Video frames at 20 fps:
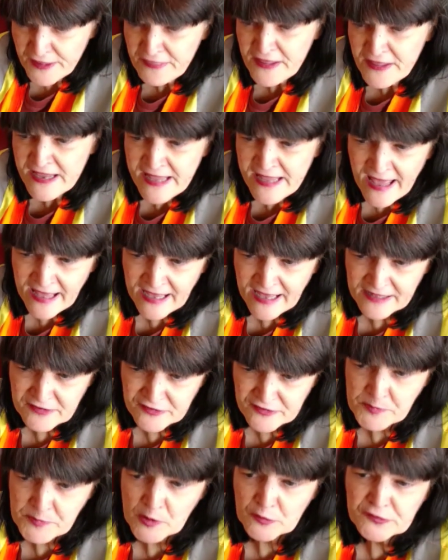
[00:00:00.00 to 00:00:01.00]
had
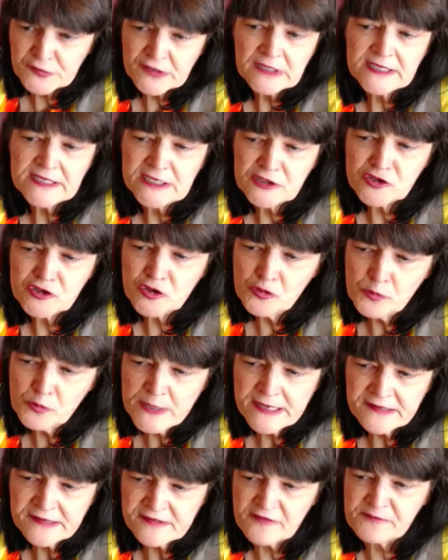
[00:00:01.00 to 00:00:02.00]
supposedly 2
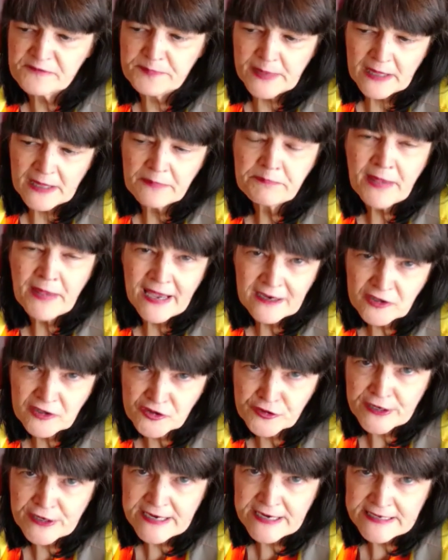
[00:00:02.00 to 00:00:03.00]
weeks of belt pack
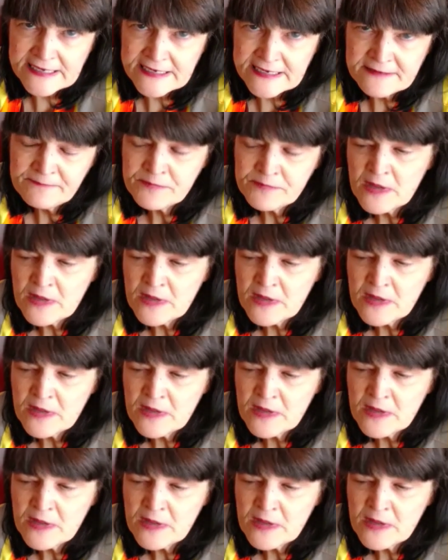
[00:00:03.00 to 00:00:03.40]
training.